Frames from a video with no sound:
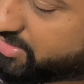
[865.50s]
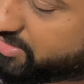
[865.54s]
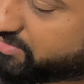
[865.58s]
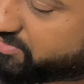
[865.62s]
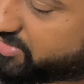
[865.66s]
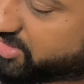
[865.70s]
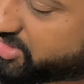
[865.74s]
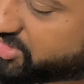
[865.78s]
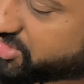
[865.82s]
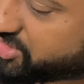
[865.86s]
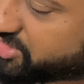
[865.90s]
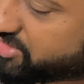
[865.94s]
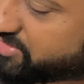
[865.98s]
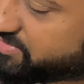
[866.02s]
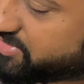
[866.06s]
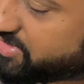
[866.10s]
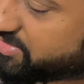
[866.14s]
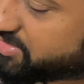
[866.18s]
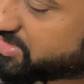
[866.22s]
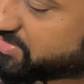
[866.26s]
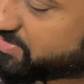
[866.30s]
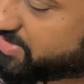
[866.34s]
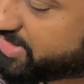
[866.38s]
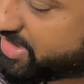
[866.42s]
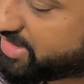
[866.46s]
version of
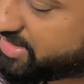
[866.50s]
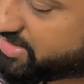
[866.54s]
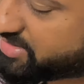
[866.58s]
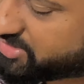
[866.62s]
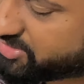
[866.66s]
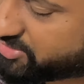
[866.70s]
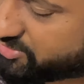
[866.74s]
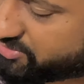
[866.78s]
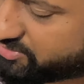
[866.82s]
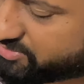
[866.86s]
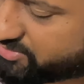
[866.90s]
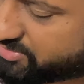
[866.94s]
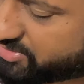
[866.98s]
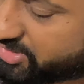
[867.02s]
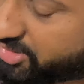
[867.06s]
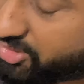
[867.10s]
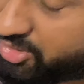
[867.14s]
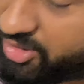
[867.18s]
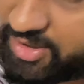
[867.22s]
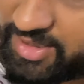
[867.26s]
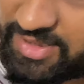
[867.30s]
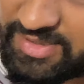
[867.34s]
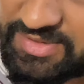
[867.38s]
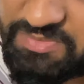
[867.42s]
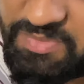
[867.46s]
this pen, so the
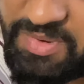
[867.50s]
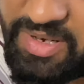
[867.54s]
longest